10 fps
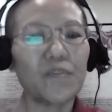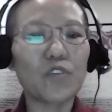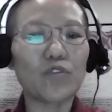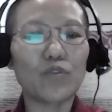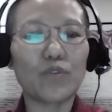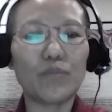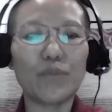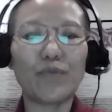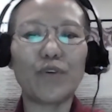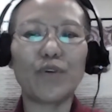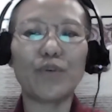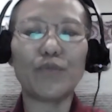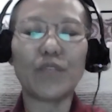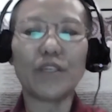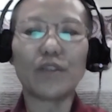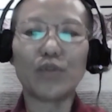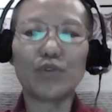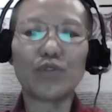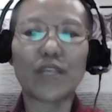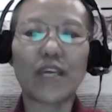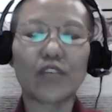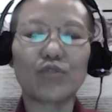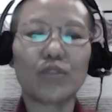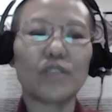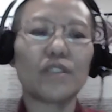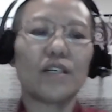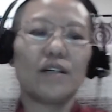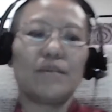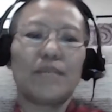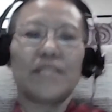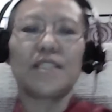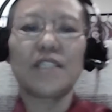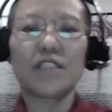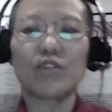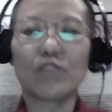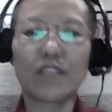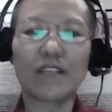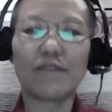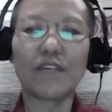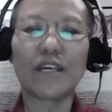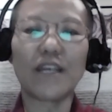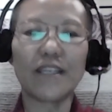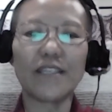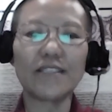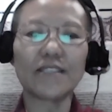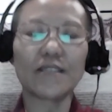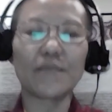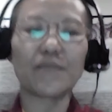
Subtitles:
So before we go to the actual meditation on the loving kindness,